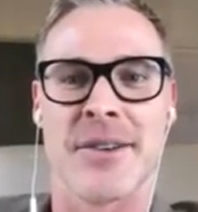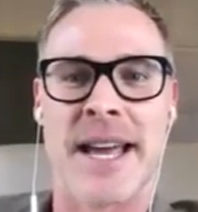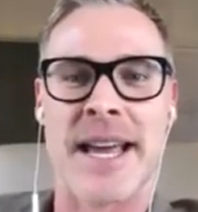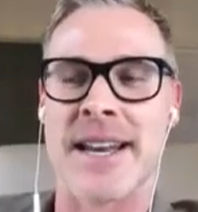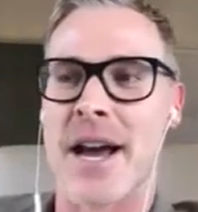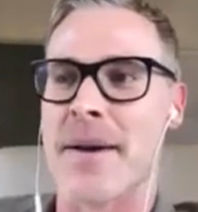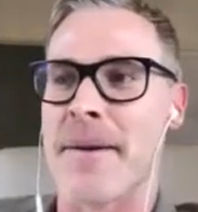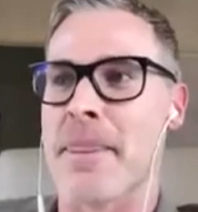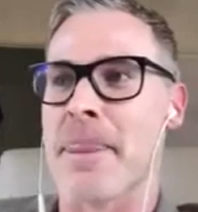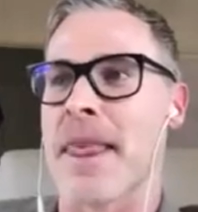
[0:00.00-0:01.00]
And
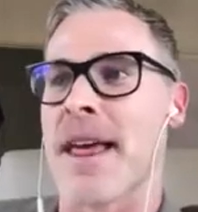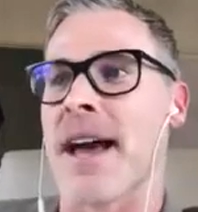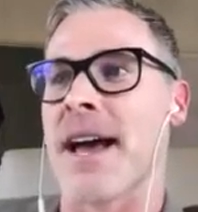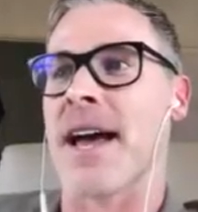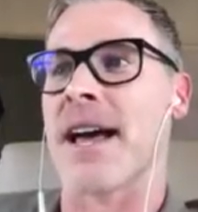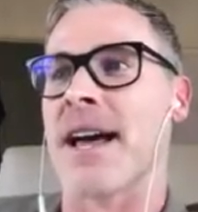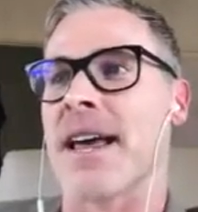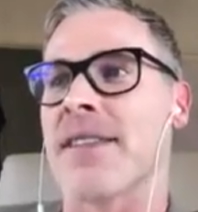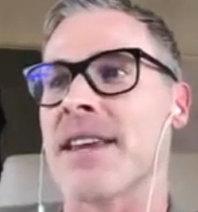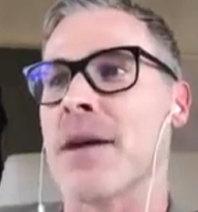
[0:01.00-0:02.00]

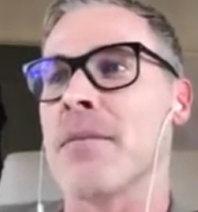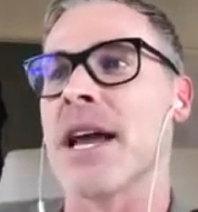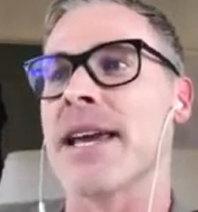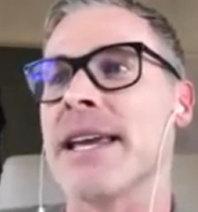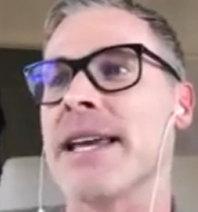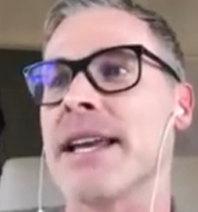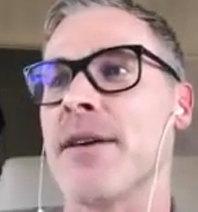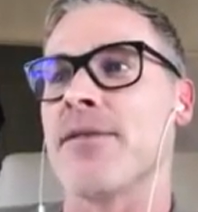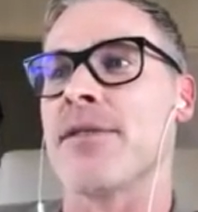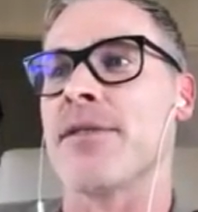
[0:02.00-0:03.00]
I think I'm lucky
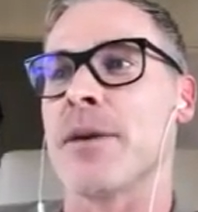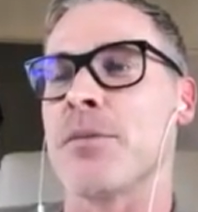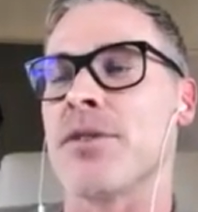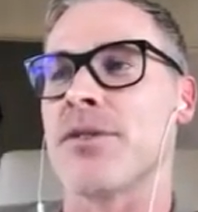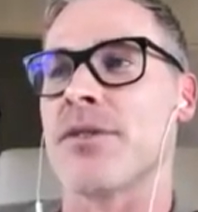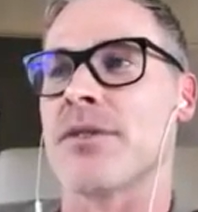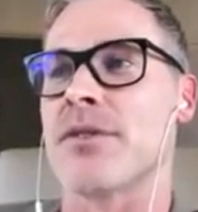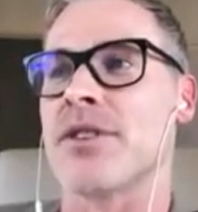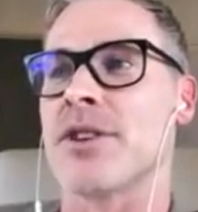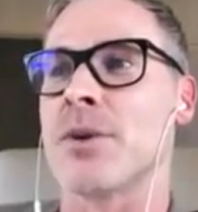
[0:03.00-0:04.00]
enough that with
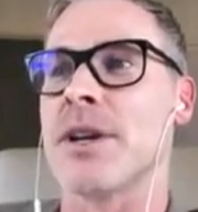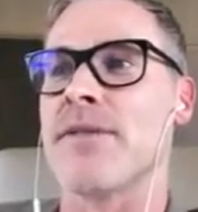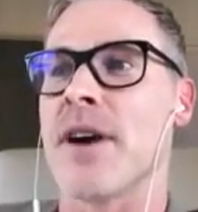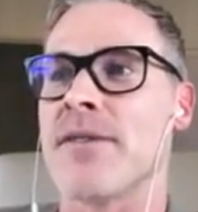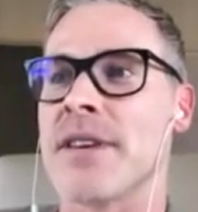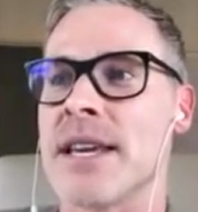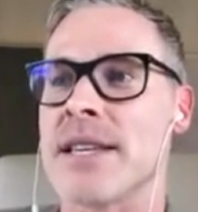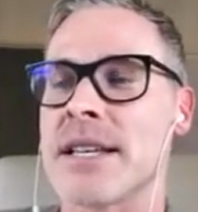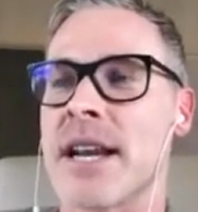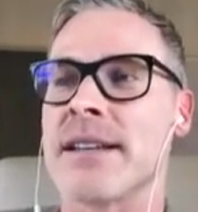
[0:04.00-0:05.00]
25
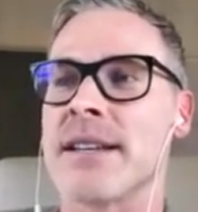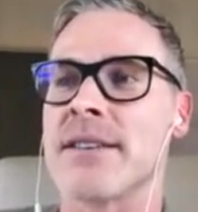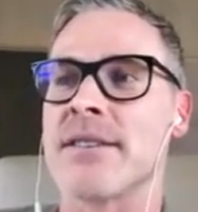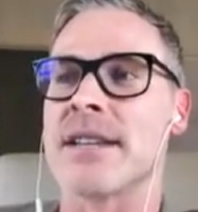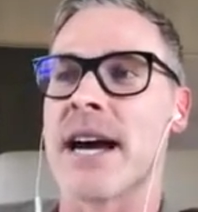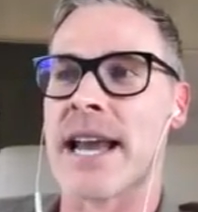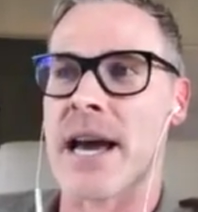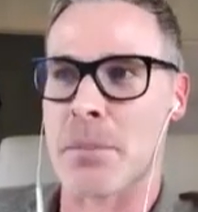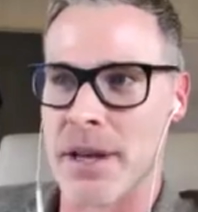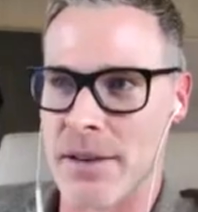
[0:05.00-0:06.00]
years, and I didn't start
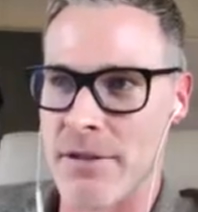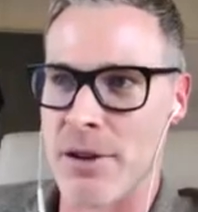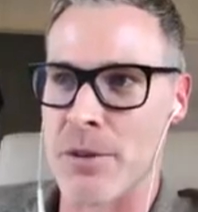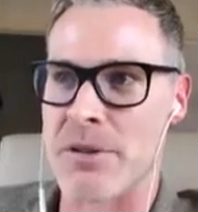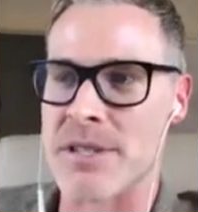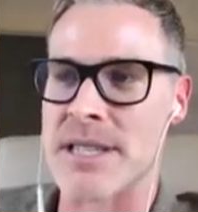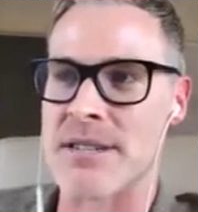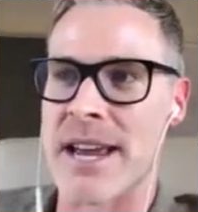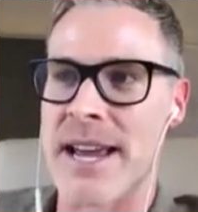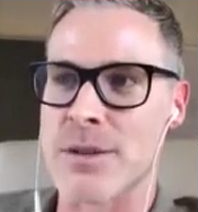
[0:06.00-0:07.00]
out being a very good
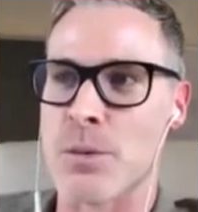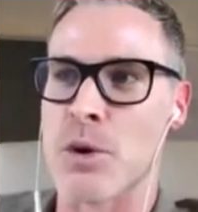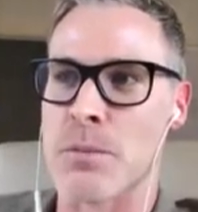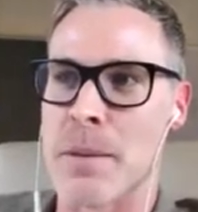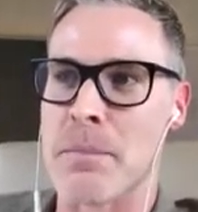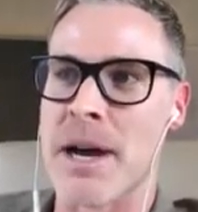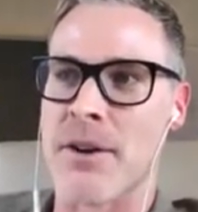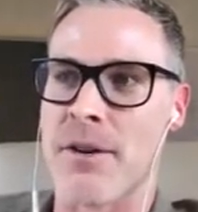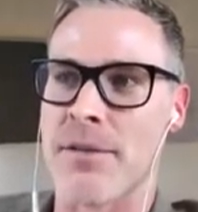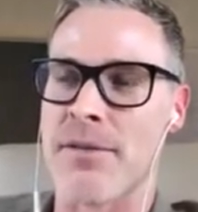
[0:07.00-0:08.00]
presenter. I had to work my butt
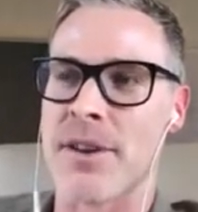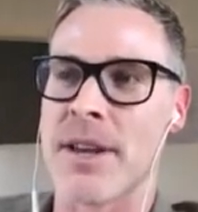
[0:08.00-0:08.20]
off.